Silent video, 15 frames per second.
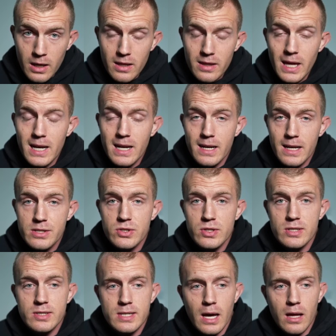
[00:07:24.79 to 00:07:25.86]
than it is to
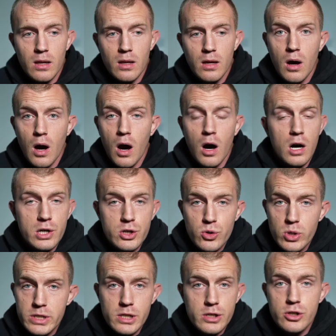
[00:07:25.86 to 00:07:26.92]
sell
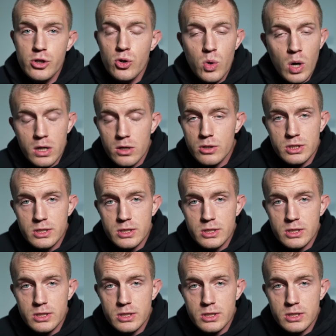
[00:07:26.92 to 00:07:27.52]
100 to 200